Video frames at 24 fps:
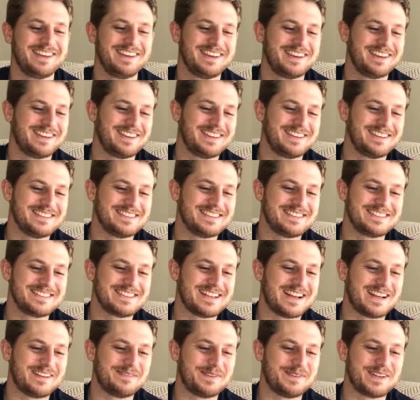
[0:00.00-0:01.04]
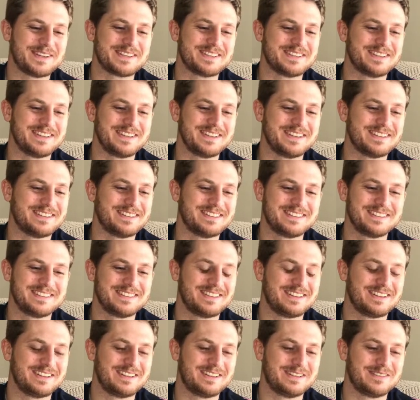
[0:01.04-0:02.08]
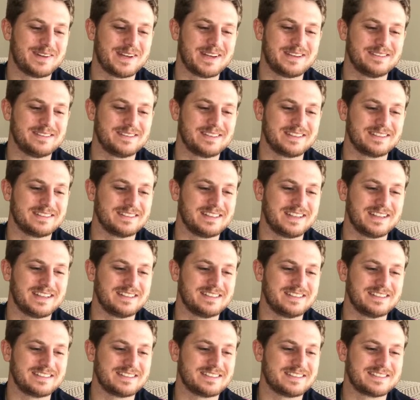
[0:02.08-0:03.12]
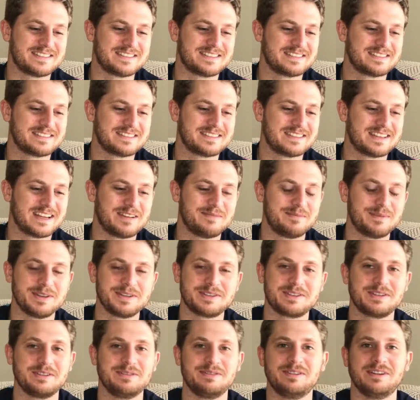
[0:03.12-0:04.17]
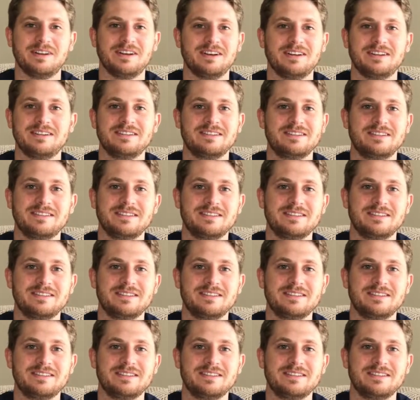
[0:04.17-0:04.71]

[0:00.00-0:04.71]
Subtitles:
There's not much there. I don't think Atlanta's got much going on.